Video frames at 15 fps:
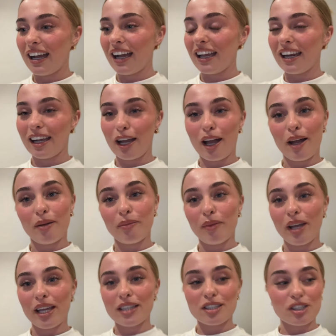and I can't
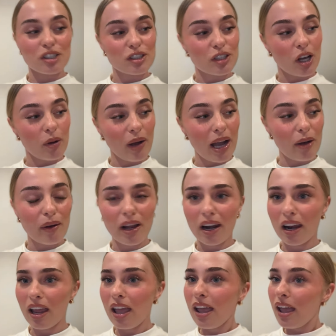wait to just go out
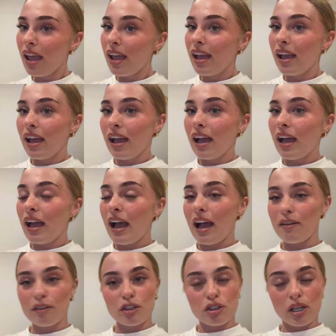and
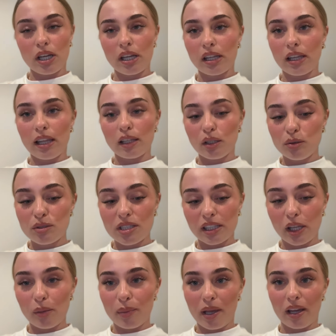have a drink and let loose a
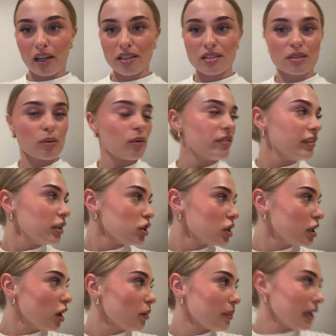little bit, because we've
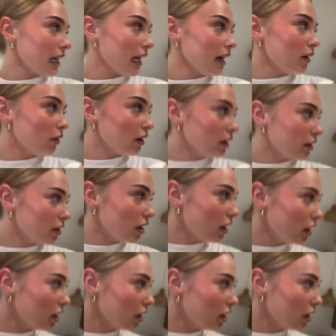literally not been out and